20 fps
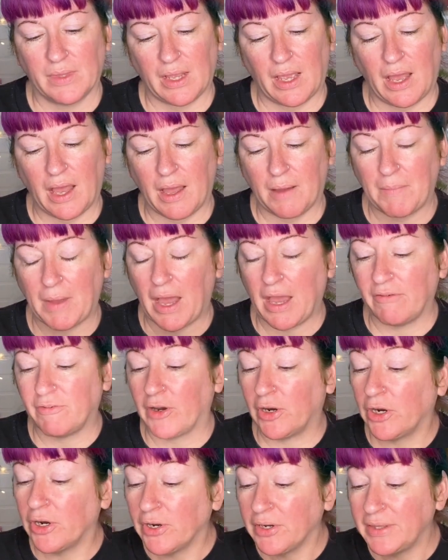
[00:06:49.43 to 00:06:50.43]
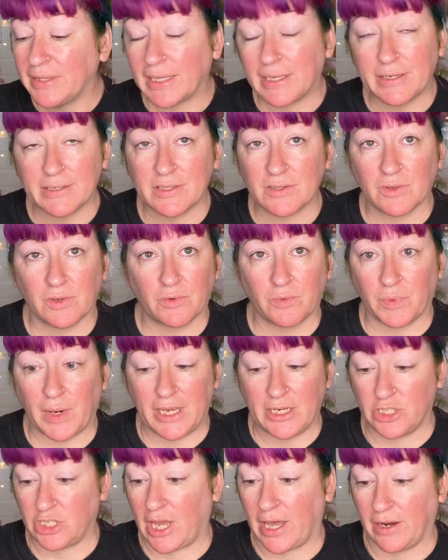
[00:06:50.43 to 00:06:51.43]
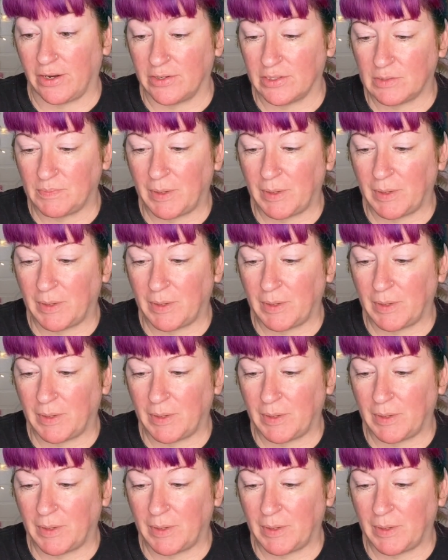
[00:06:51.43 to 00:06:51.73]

I've heard that it's great shadows,